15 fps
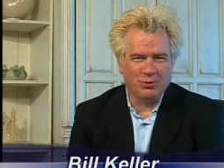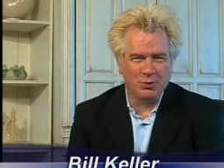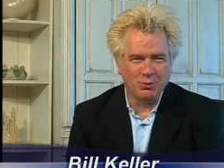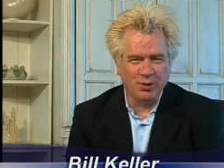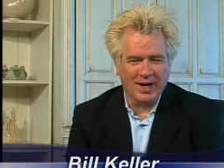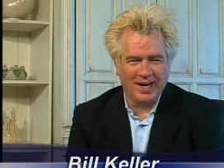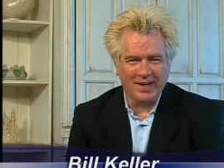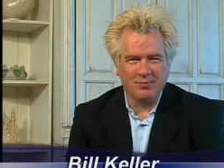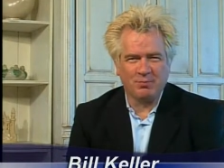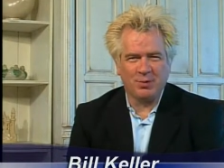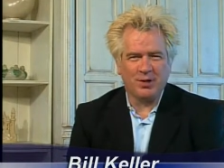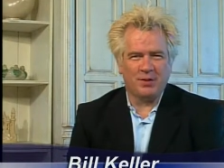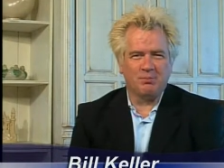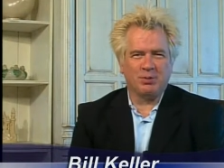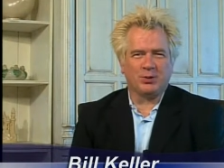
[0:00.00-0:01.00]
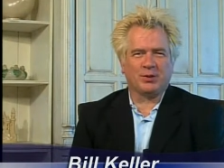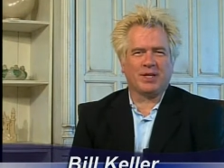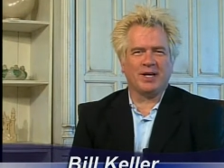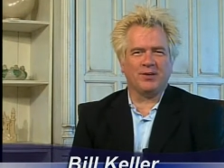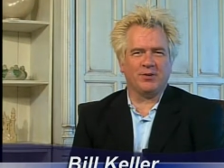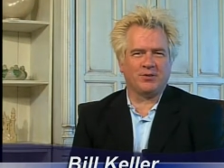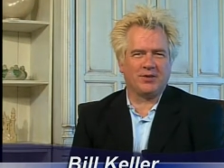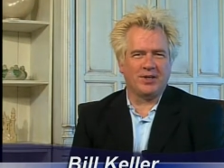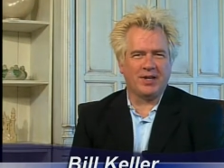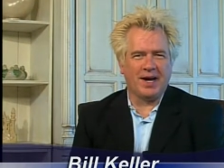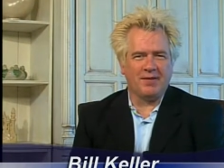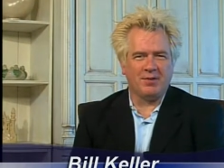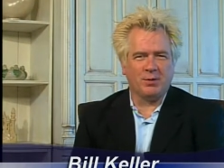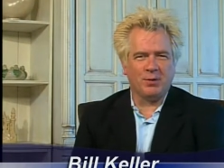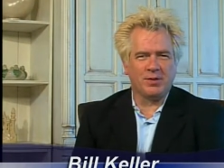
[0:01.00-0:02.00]
to Live Prayer. I'm Bill Keller. It's good to
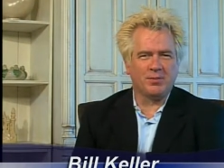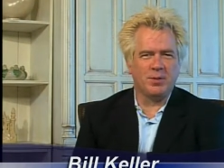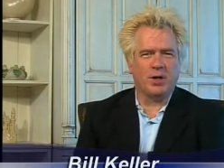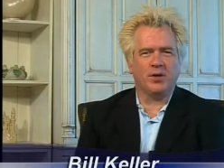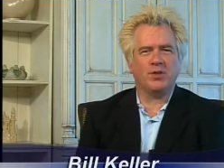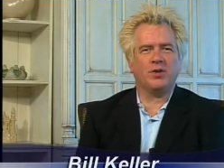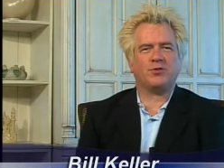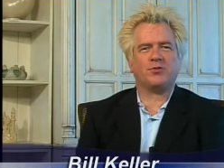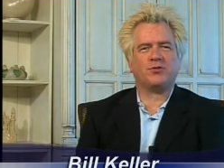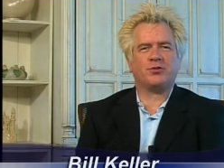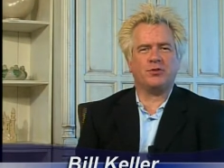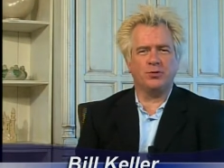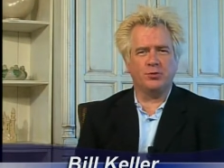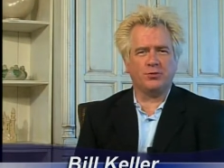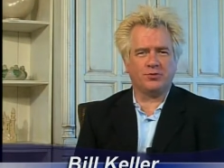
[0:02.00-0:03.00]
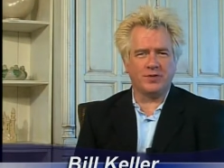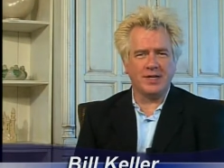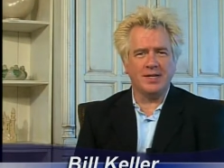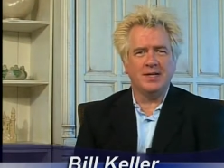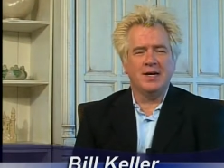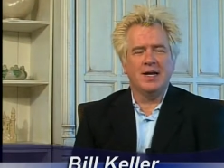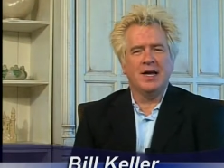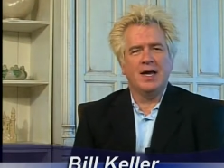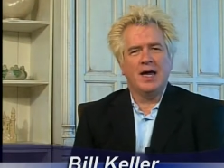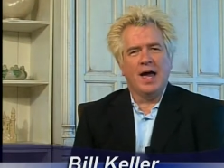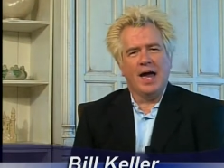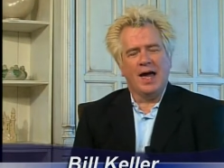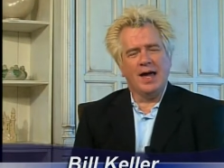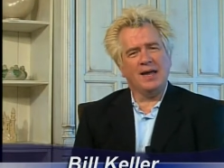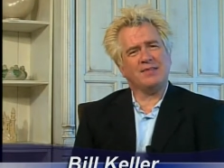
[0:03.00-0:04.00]
have you with me on this Tuesday.
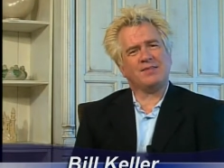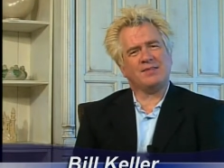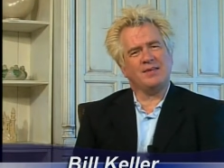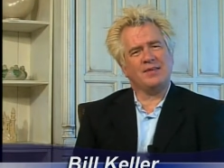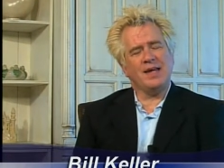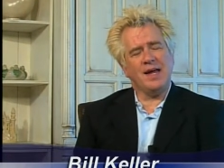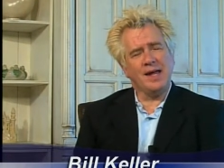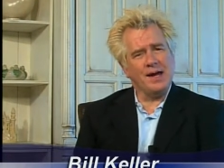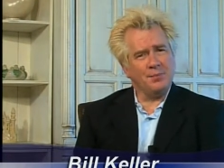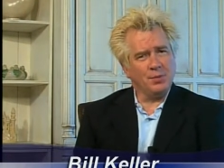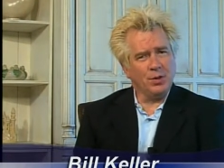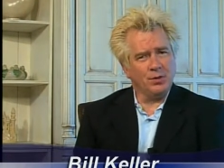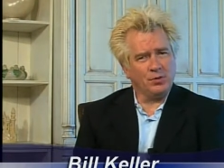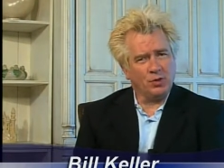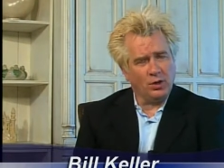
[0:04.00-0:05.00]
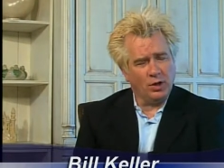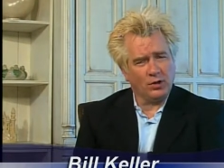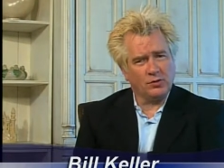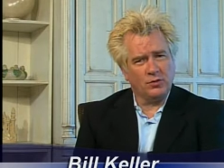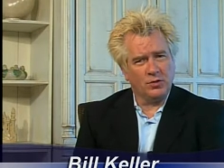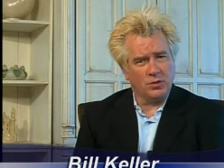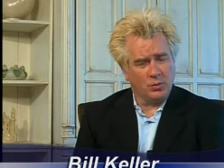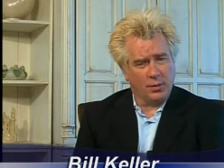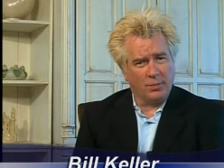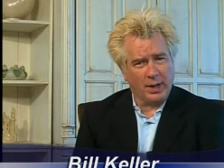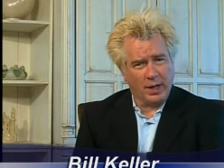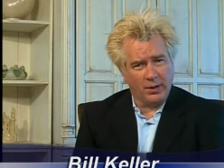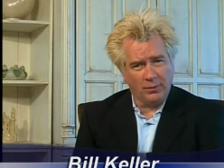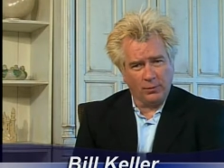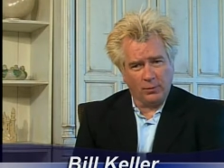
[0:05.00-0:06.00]
As today, I'm going to talk to you
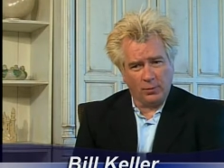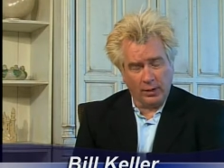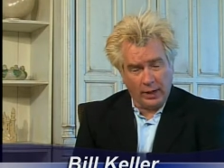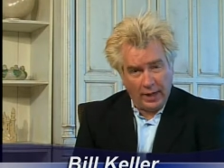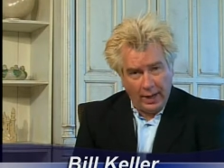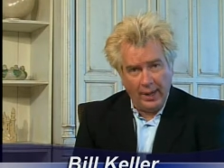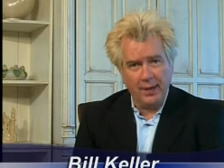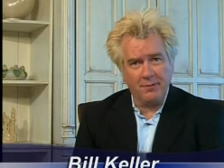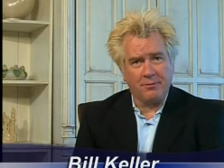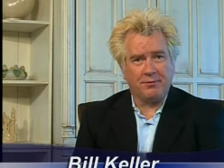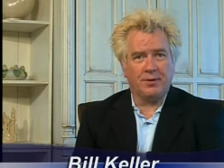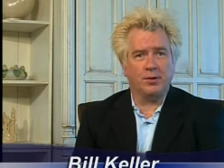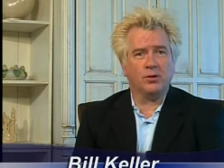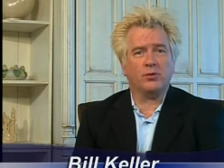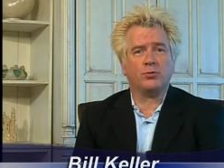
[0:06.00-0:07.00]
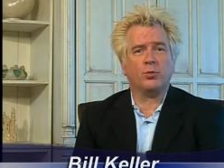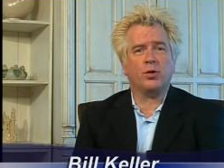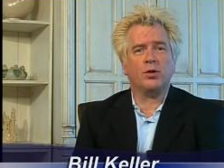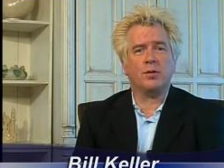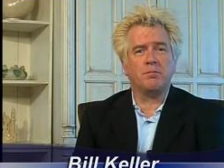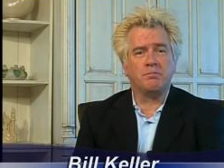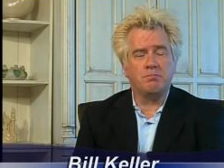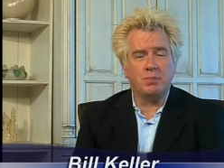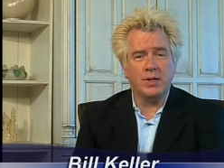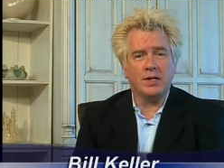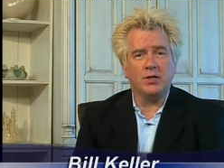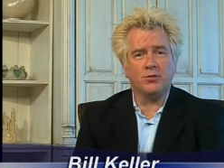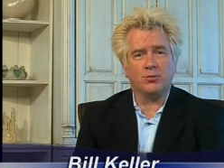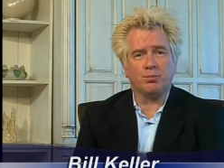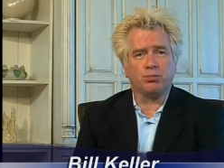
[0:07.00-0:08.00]
about what I feel is one of the
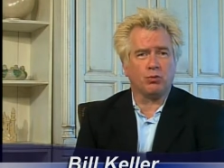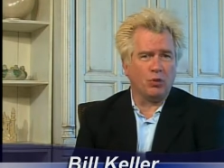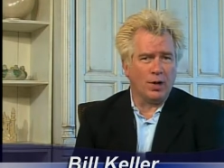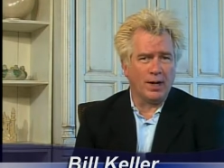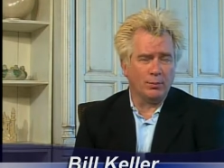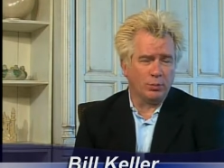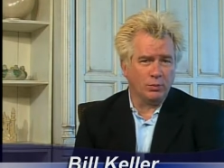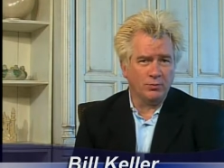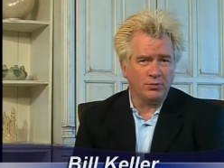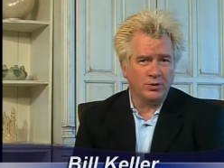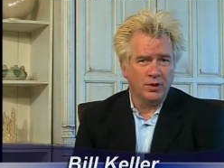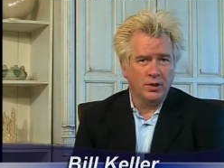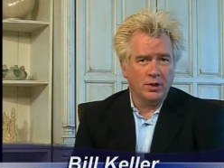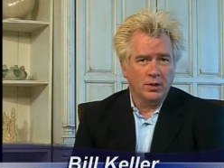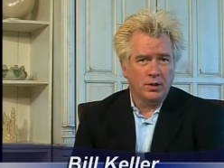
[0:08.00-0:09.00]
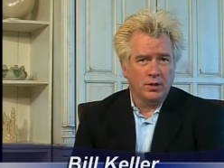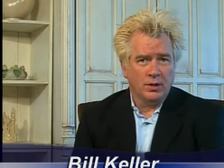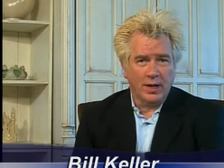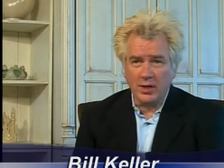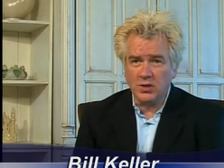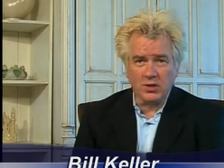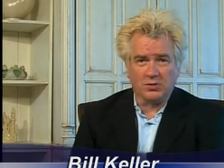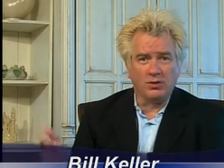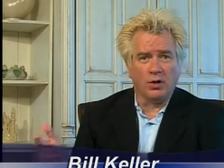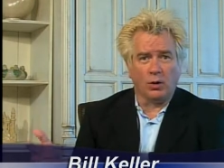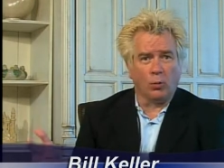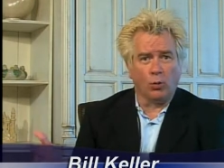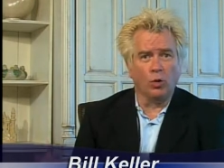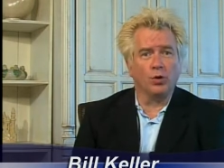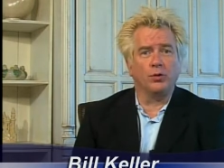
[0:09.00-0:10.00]
biggest problems, not just in
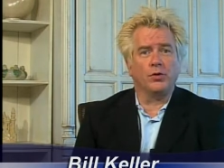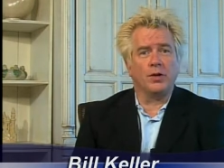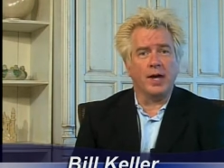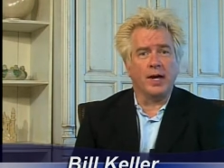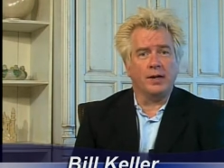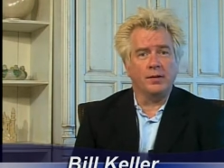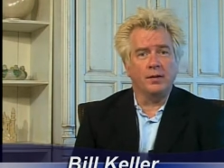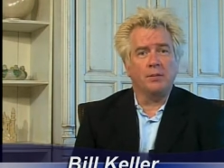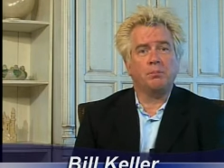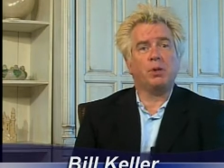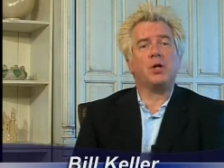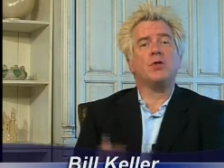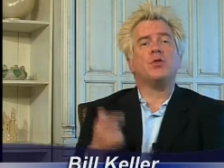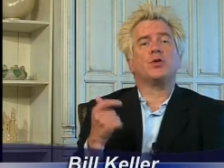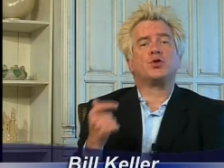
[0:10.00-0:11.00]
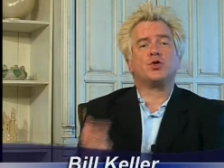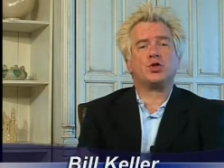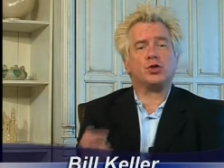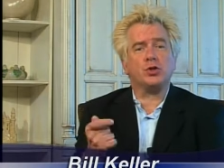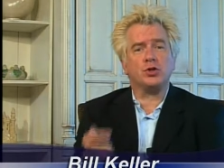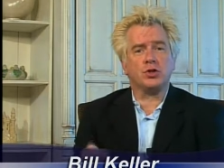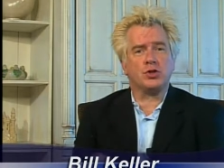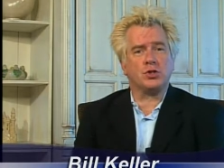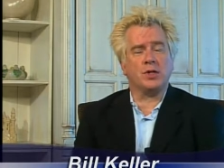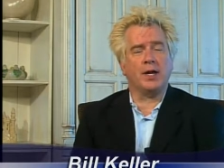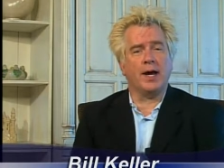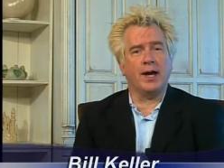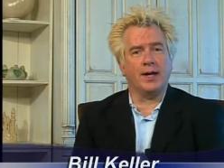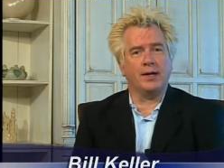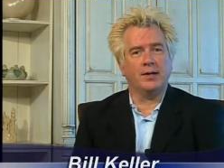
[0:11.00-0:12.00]
our world today, but in the church
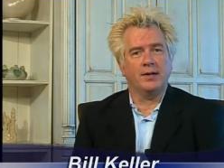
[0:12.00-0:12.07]
today.